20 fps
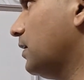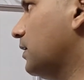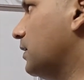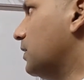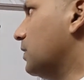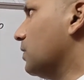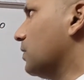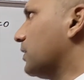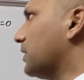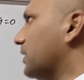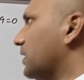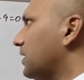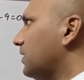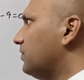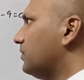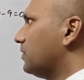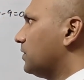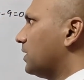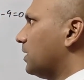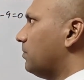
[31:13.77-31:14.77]
Okay, if
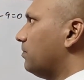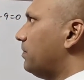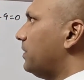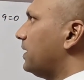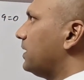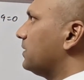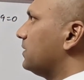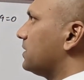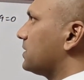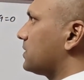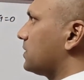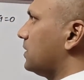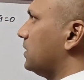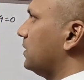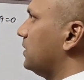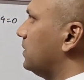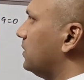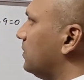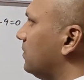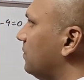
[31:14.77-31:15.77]
you compare this
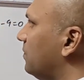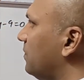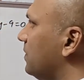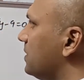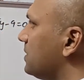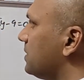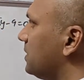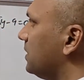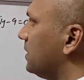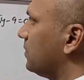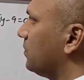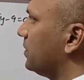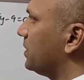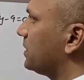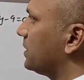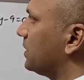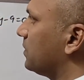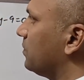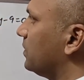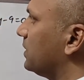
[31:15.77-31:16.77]
first
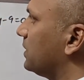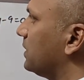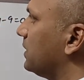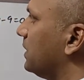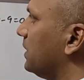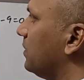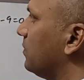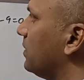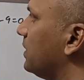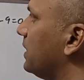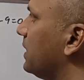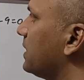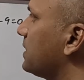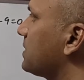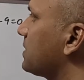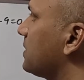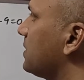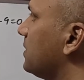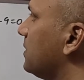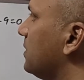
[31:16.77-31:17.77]
equation with
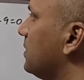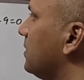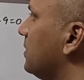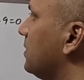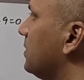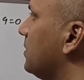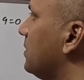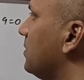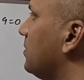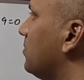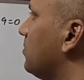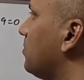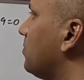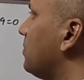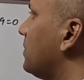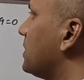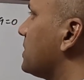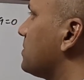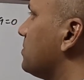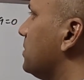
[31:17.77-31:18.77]
a₁x
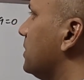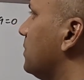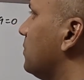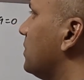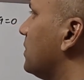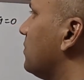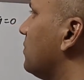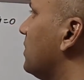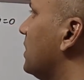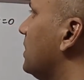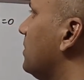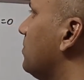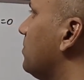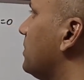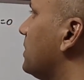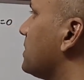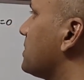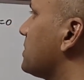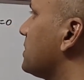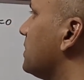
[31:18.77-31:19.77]
plus b₁y
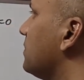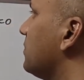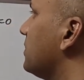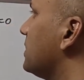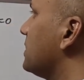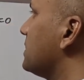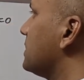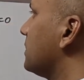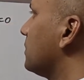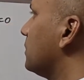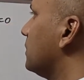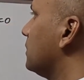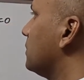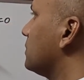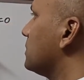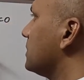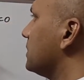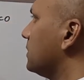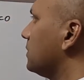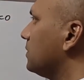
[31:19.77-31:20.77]
plus c1 is equal to
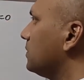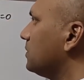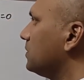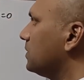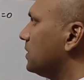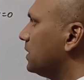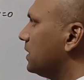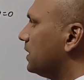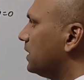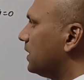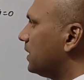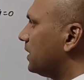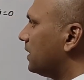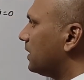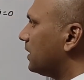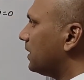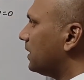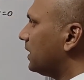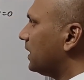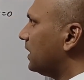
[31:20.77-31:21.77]
0,
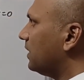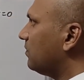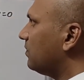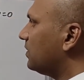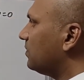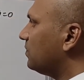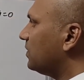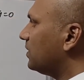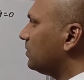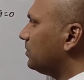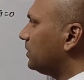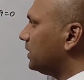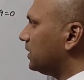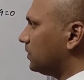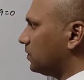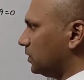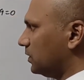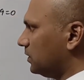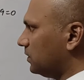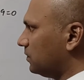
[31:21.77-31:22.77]
a1 will be
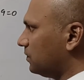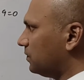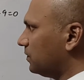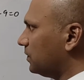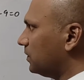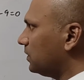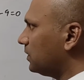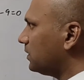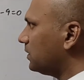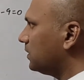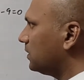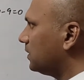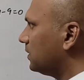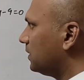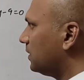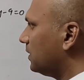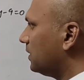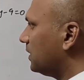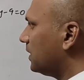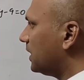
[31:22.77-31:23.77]
equal to 4
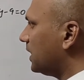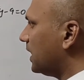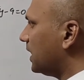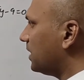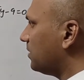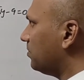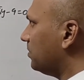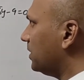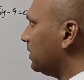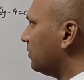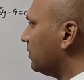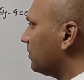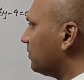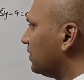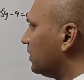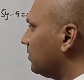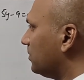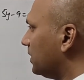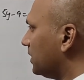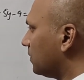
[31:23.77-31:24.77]
and b1
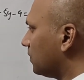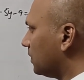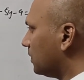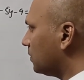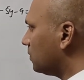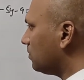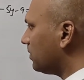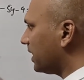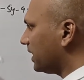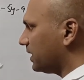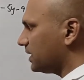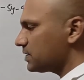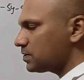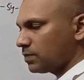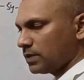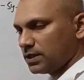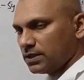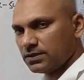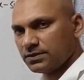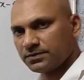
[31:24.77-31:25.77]
will be equal to minus
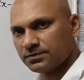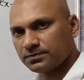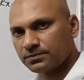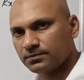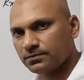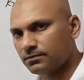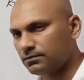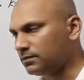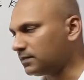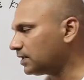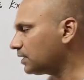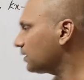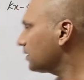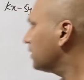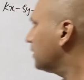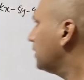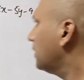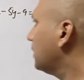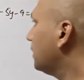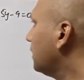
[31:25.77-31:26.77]
1.
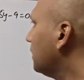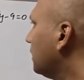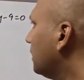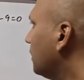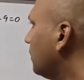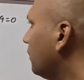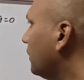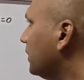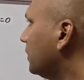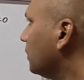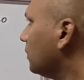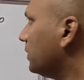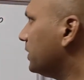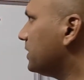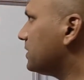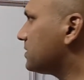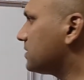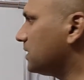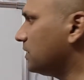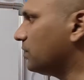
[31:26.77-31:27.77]
We don't need
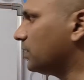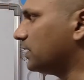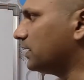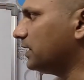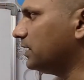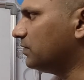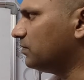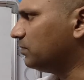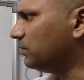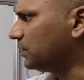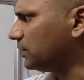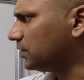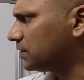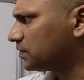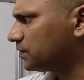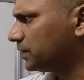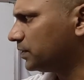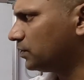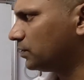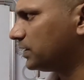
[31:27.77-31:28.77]
c1, right? Because
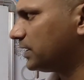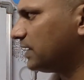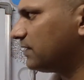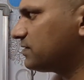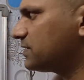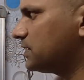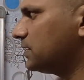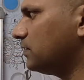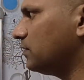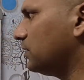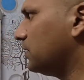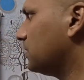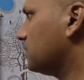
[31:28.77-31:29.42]
we don't have c